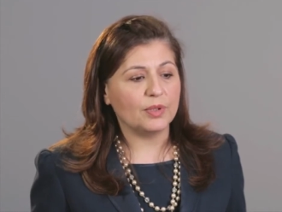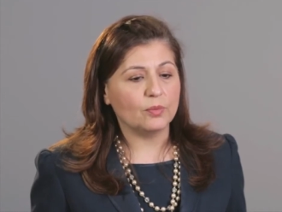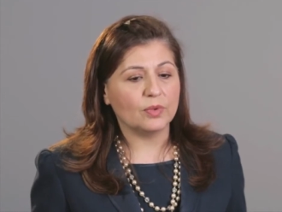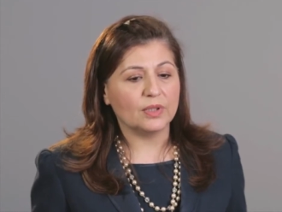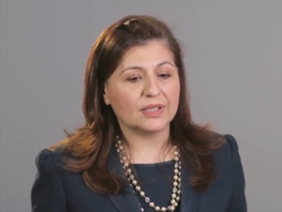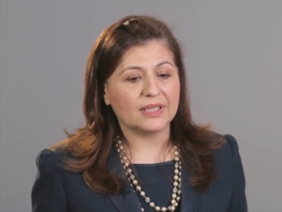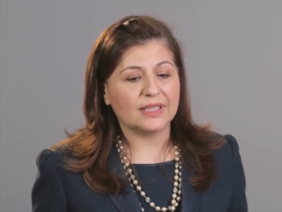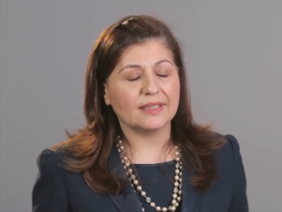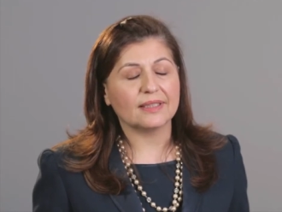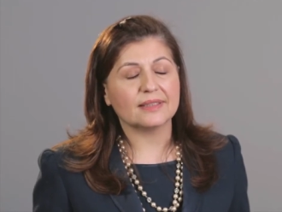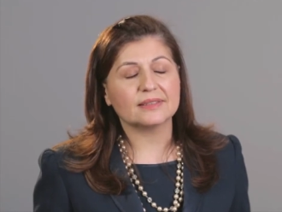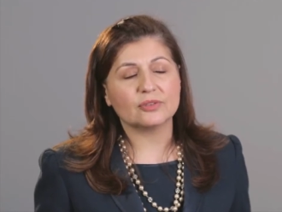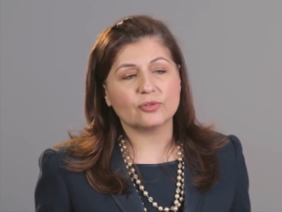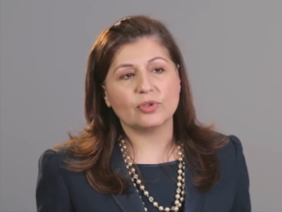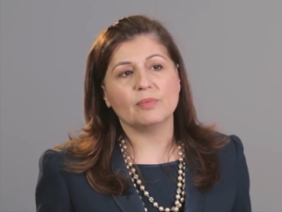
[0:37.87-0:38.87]
been working
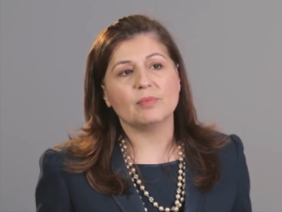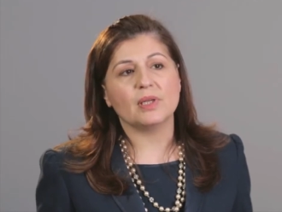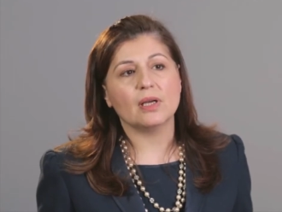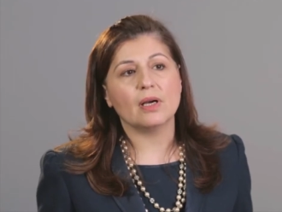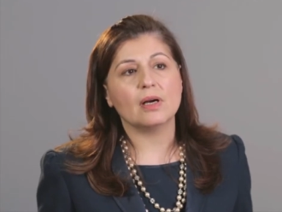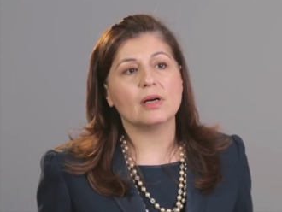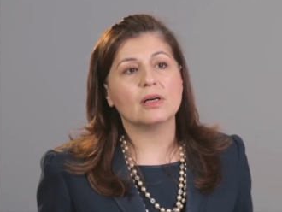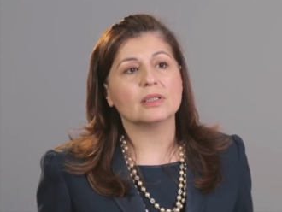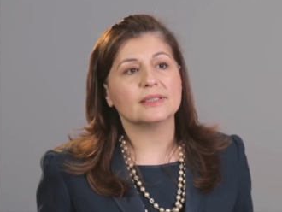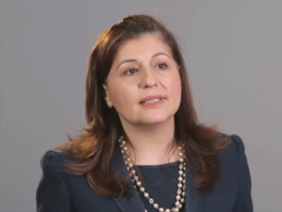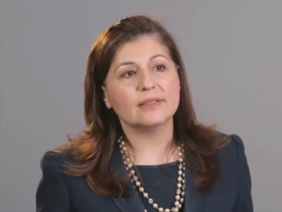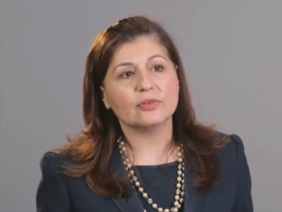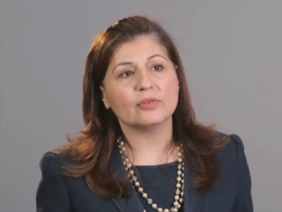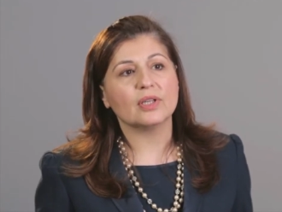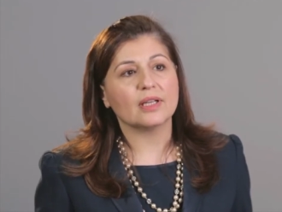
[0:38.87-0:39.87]
extremely hard
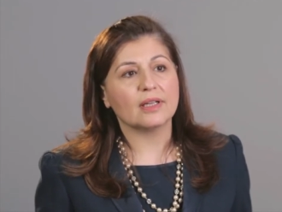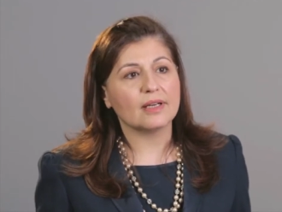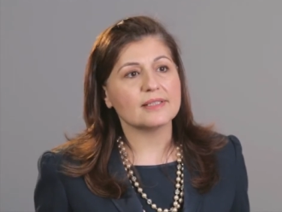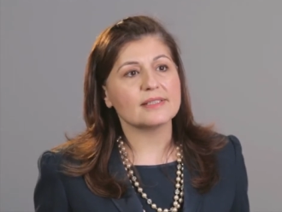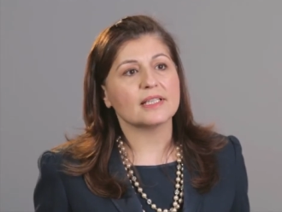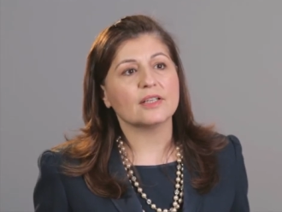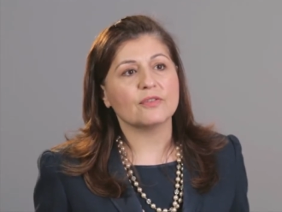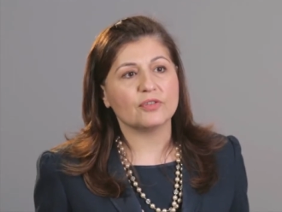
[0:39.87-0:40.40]
in realising